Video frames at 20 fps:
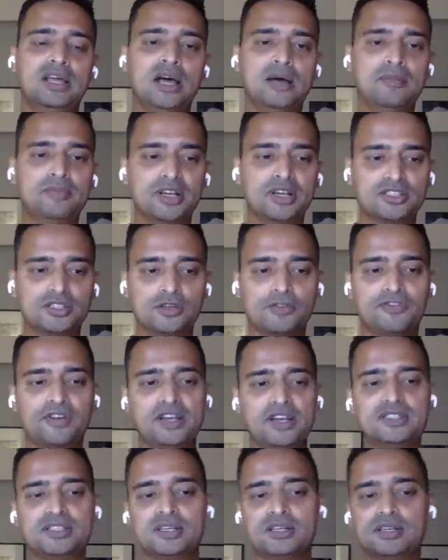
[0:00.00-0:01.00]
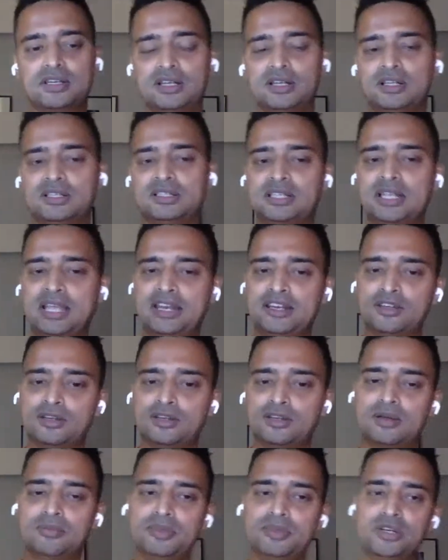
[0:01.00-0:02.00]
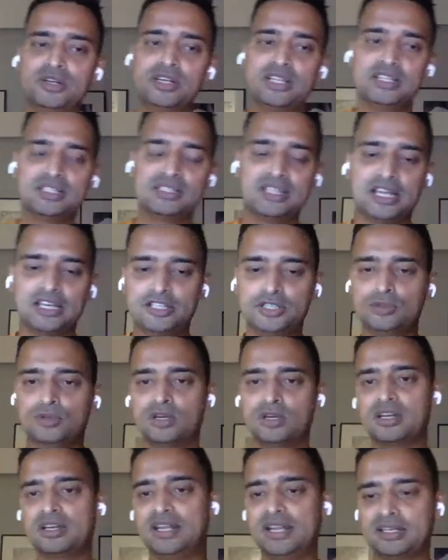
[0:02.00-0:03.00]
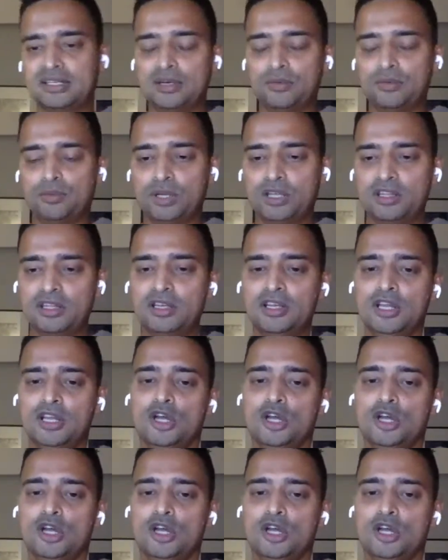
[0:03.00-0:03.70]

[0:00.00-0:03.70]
amongst your friend circles and your communities that you are connected with,